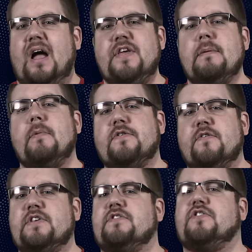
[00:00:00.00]
I think most
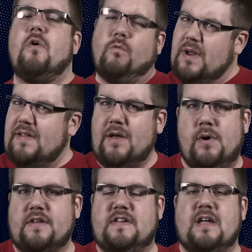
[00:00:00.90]
of us don't really
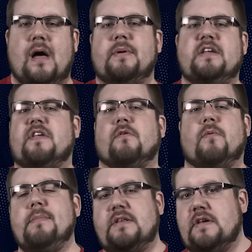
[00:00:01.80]
want to see companies like
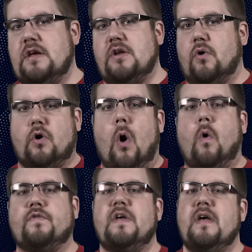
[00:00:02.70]
Remington or
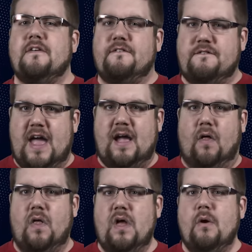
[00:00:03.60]
Colt fail.